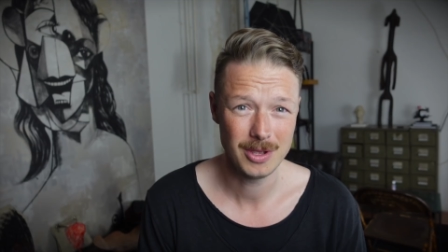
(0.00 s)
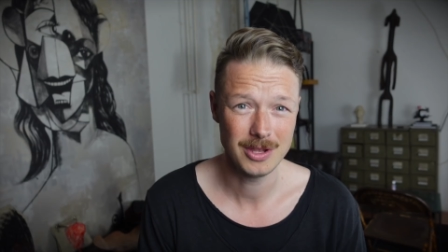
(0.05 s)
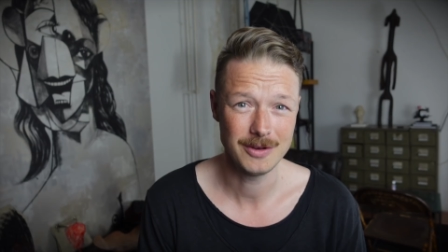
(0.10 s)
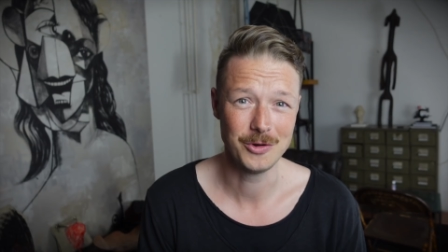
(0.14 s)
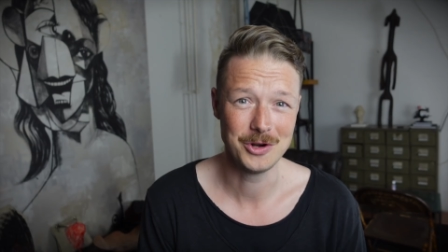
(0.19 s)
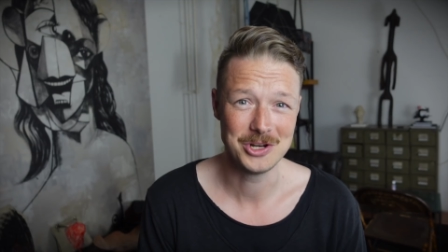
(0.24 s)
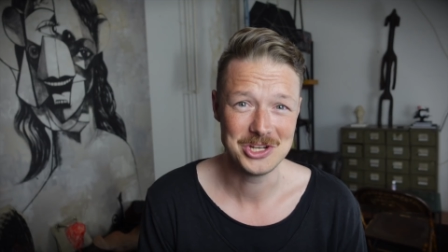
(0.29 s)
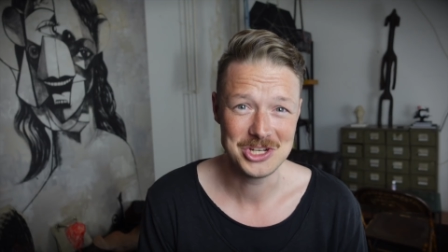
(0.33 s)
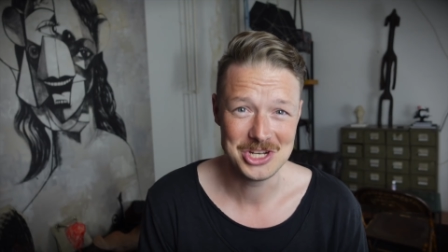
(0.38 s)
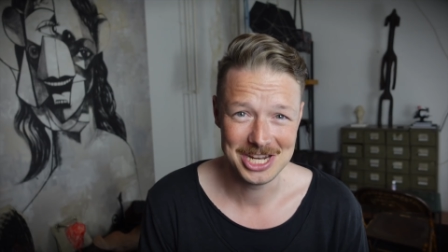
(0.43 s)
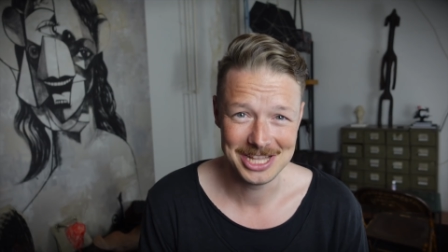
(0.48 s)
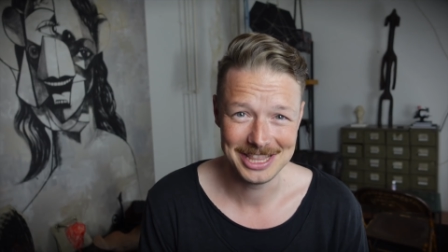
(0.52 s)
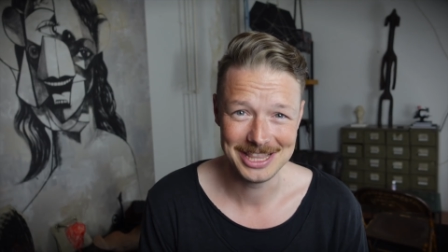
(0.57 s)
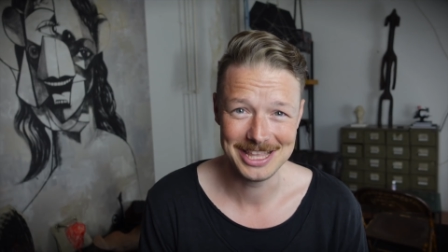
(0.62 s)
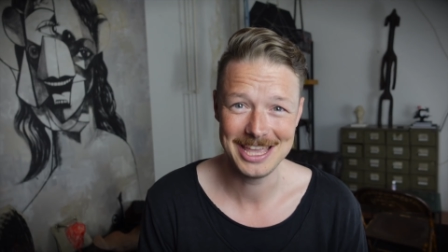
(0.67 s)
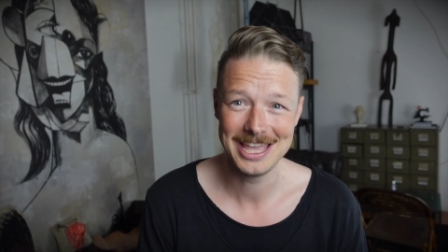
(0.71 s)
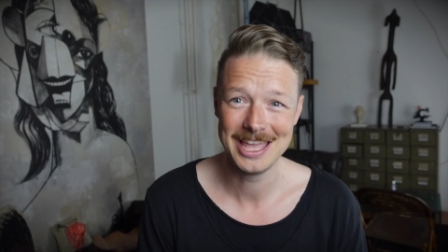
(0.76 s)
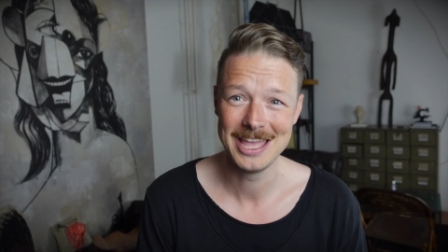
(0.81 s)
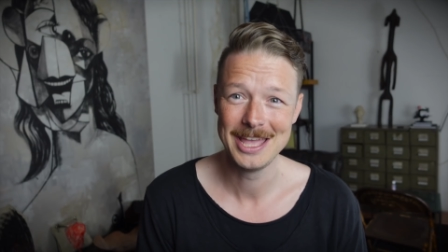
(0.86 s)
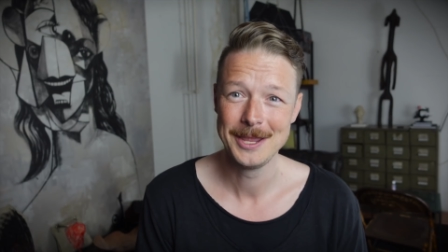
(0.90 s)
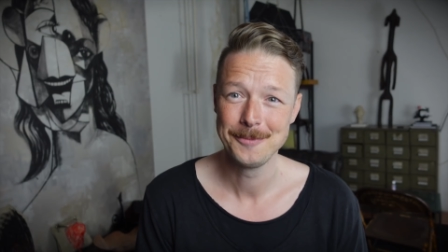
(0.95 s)

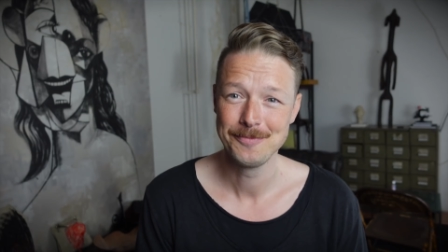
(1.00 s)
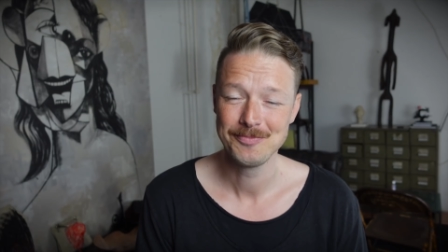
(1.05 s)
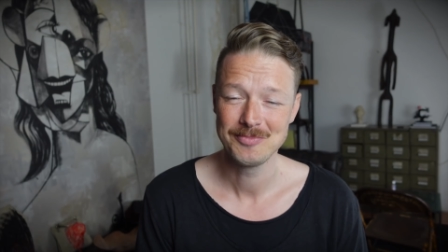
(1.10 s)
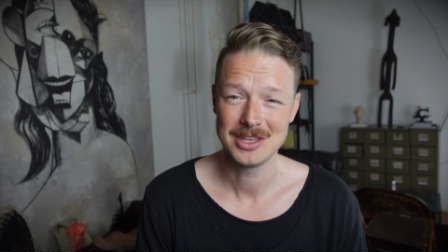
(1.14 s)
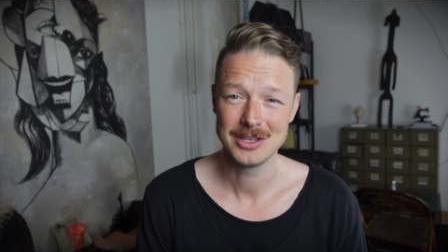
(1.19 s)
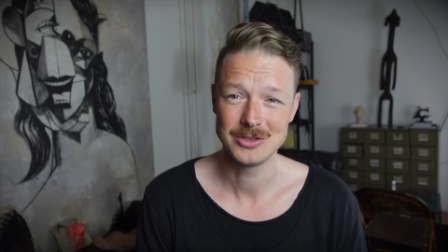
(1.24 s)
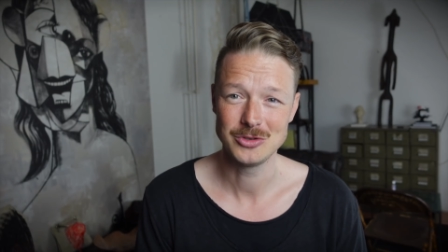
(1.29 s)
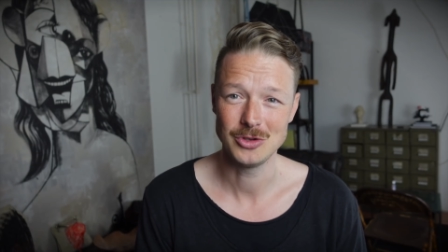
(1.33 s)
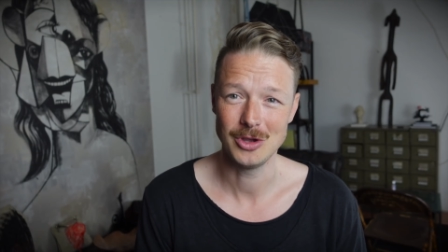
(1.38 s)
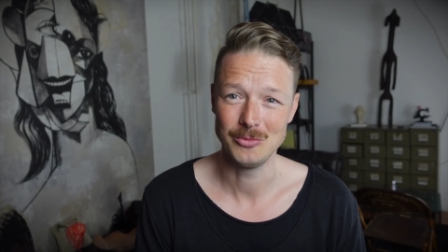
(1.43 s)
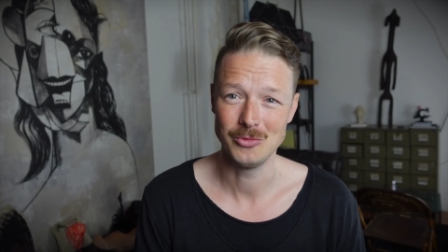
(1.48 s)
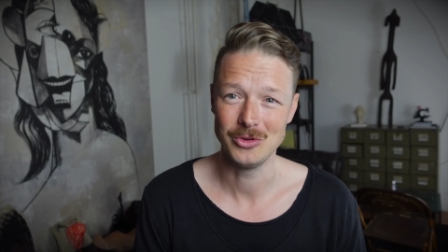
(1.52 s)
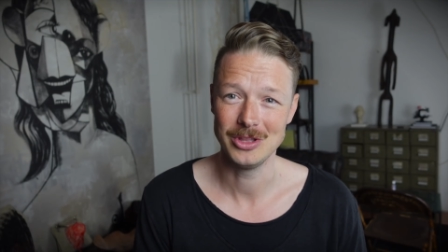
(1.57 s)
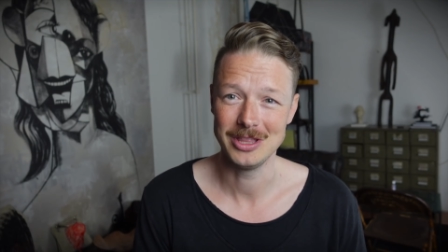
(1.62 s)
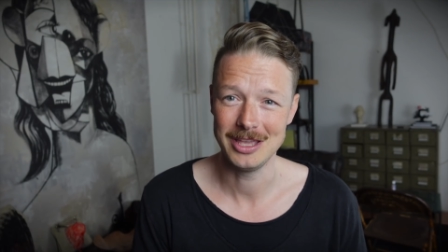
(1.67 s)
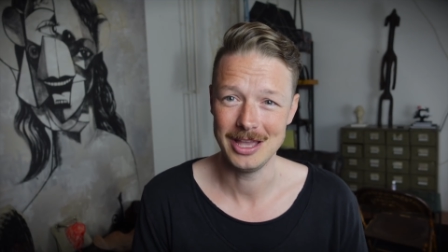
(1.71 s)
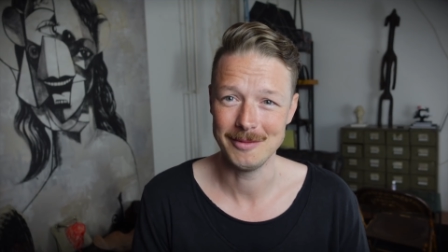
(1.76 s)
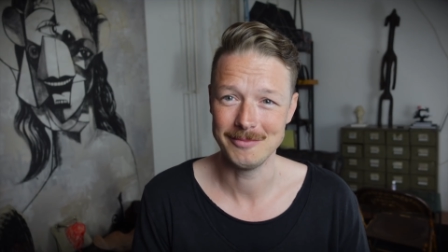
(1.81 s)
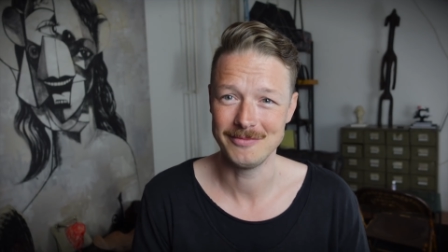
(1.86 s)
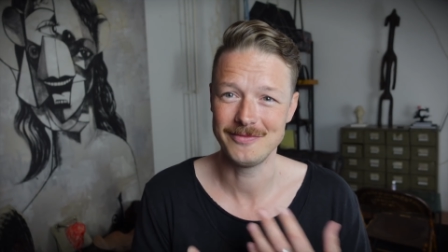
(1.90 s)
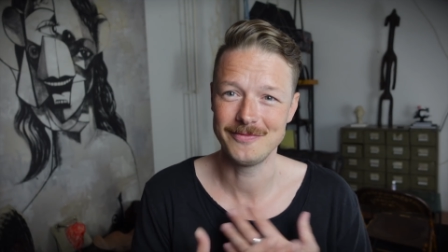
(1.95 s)
unfortunately. So
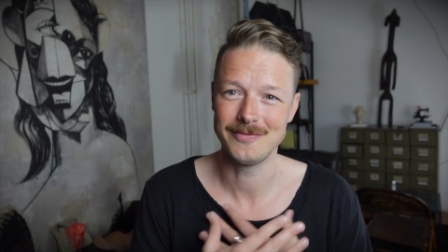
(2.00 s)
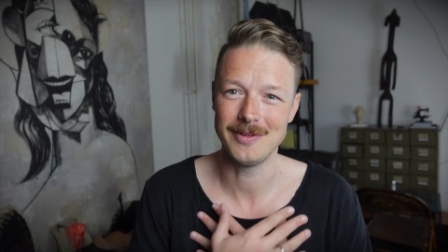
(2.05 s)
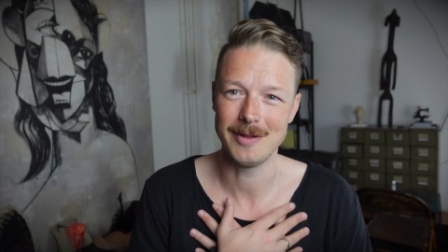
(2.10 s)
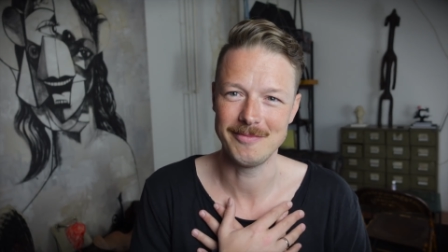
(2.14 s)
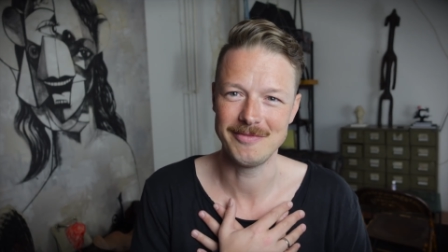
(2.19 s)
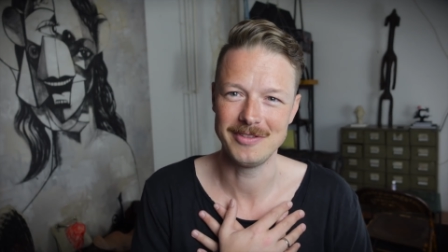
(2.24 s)
I'm